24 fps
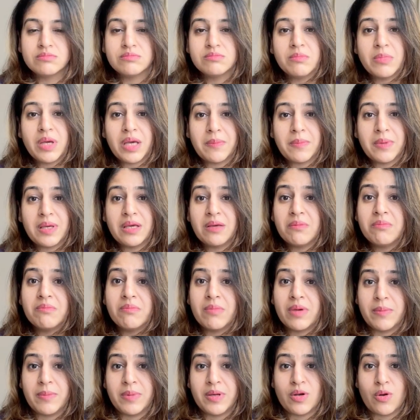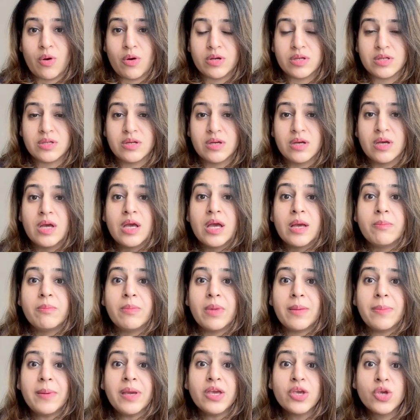Maybe, maybe not. Maybe